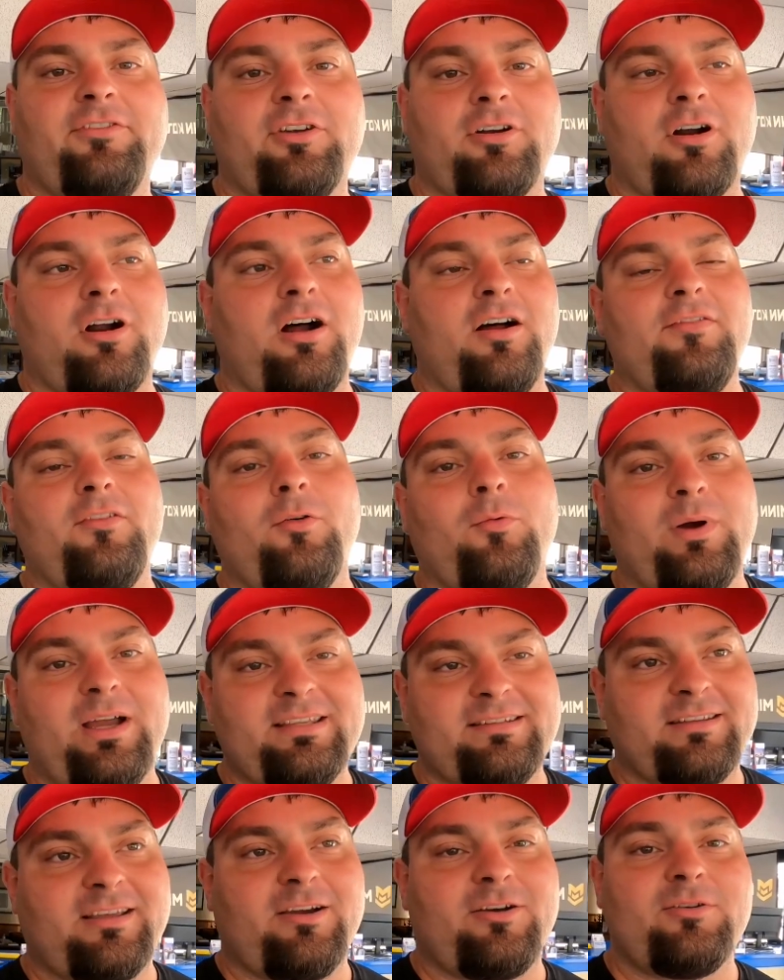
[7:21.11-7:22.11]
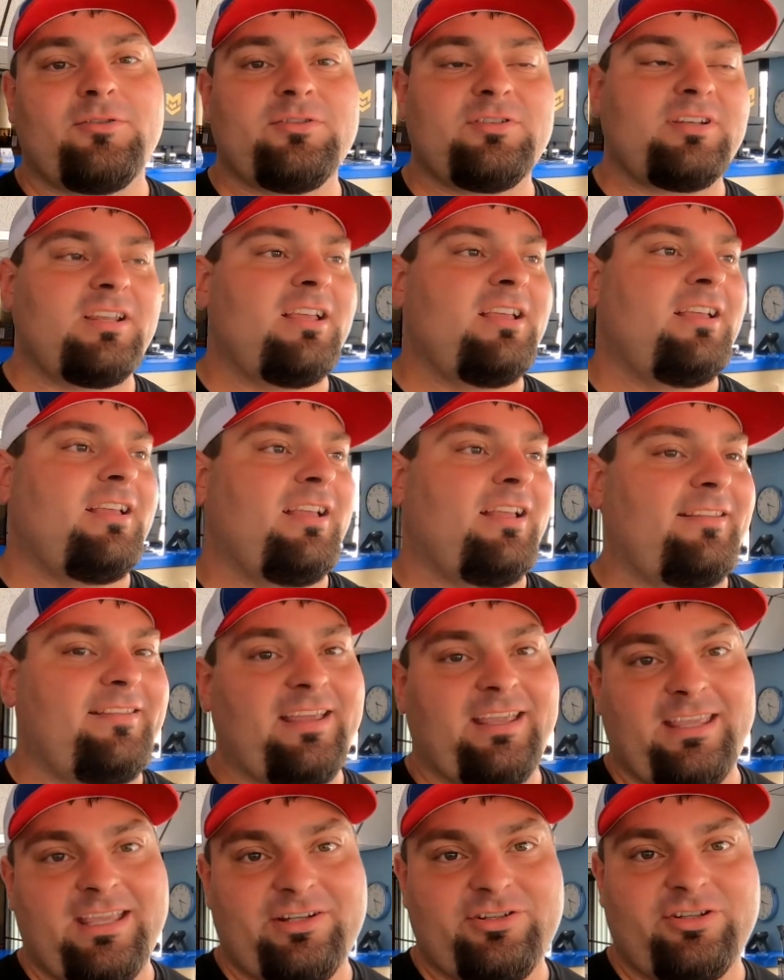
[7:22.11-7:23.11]
you're on the West Coast,
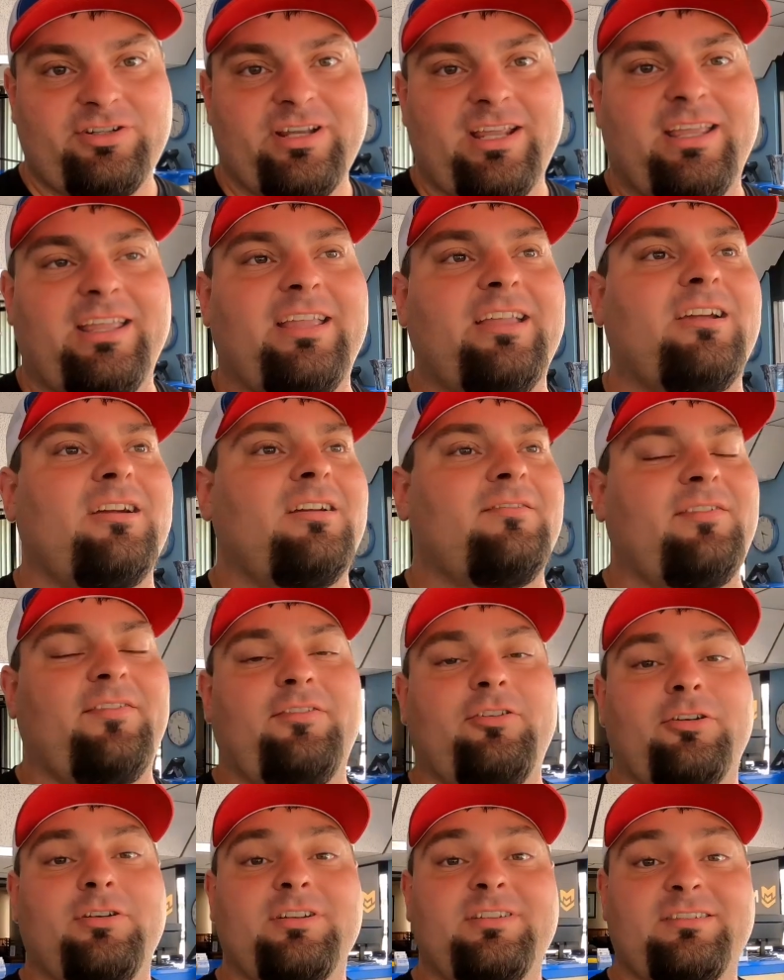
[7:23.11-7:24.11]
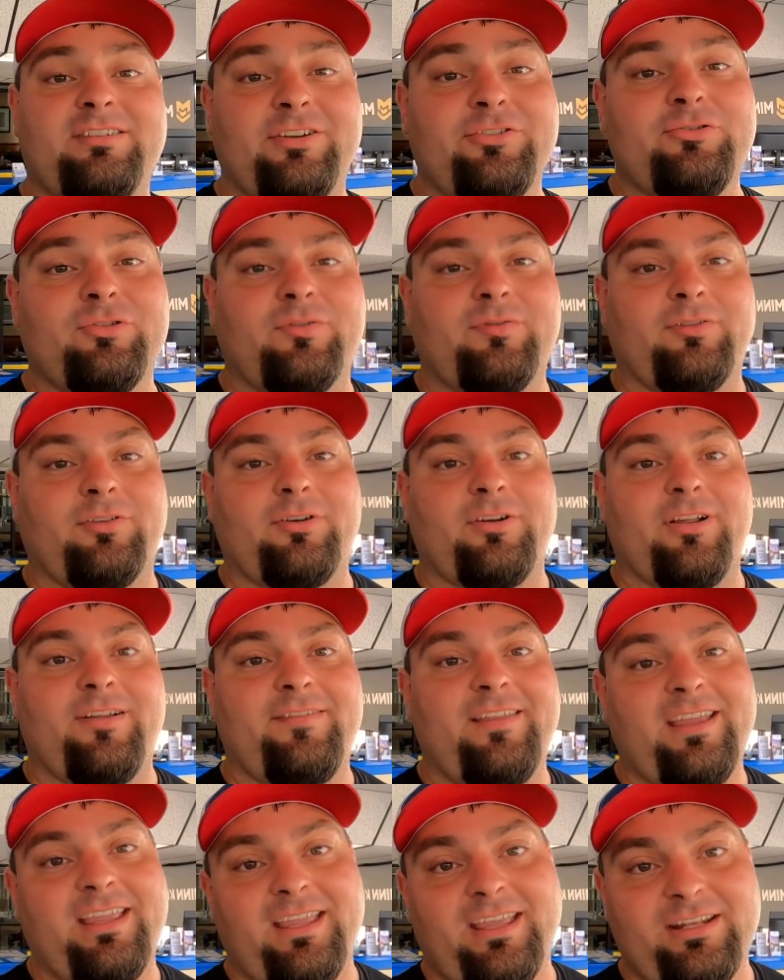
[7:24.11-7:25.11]
they can get you taken care of. If you're in Central Florida,
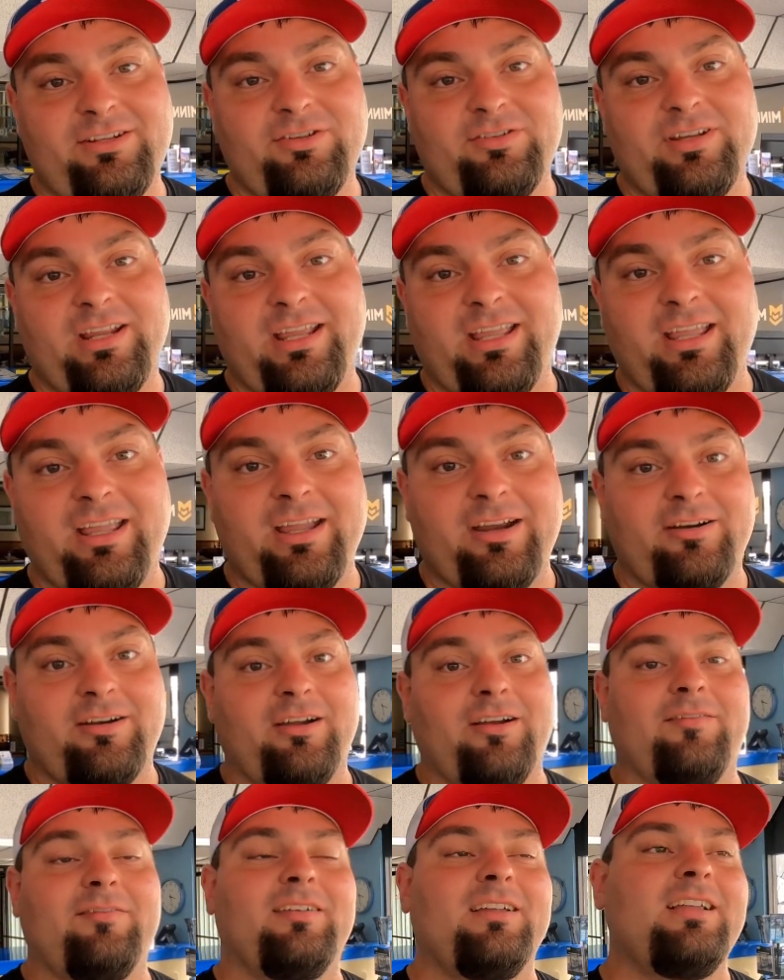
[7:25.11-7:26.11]
they can get you taken care of.